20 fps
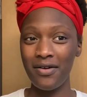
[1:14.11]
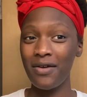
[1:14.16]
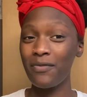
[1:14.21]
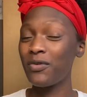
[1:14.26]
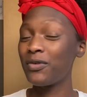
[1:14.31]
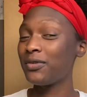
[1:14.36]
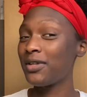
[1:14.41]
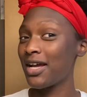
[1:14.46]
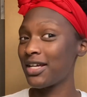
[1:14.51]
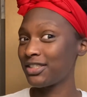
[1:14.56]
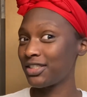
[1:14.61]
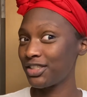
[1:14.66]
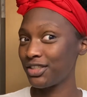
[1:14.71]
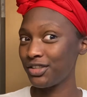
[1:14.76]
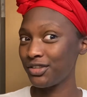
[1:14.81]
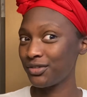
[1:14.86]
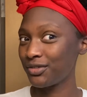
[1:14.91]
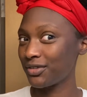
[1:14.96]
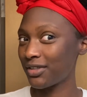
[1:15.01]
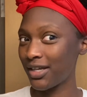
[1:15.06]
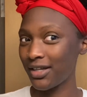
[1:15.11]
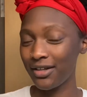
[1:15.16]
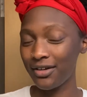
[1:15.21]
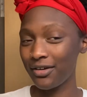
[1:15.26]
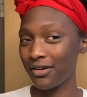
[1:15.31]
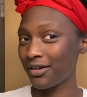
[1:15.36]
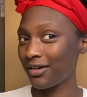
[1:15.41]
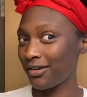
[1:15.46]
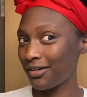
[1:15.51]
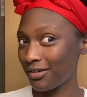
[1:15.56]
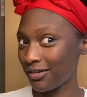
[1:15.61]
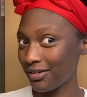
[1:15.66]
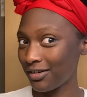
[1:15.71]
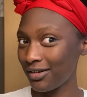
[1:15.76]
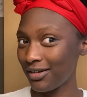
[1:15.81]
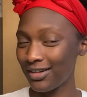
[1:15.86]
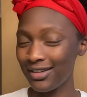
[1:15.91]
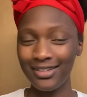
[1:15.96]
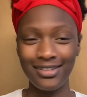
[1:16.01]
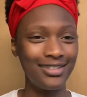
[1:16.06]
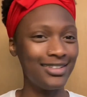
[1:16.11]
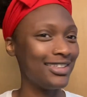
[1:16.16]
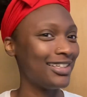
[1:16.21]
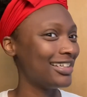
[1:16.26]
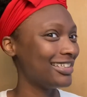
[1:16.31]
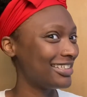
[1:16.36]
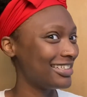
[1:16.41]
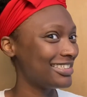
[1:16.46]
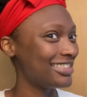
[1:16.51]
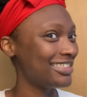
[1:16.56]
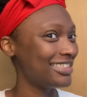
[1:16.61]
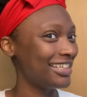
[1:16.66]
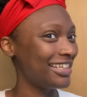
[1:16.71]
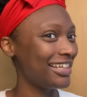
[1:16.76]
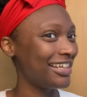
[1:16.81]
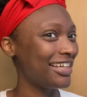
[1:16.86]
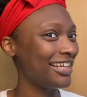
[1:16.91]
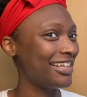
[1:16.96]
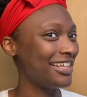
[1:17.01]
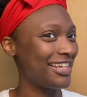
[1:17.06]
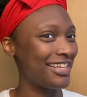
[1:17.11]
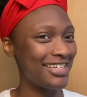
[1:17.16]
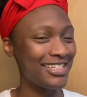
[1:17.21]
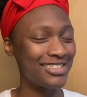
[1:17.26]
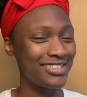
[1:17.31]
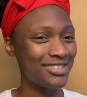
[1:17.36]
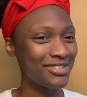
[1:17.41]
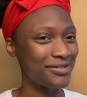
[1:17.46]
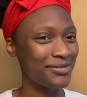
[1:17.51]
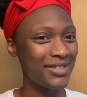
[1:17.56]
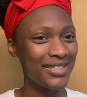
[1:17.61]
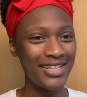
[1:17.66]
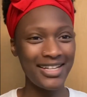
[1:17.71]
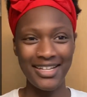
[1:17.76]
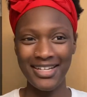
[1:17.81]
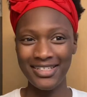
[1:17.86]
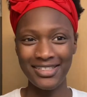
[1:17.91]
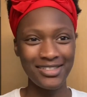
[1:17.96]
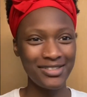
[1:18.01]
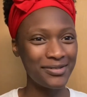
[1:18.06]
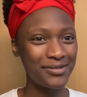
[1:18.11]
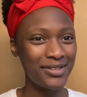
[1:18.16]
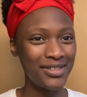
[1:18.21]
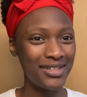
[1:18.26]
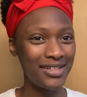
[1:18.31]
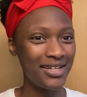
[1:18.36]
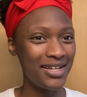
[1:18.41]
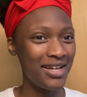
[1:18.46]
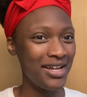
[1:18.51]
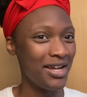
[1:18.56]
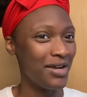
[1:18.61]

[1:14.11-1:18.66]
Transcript: I won't lie to you. Like, girl, look at this skin. Get into it. Get into it.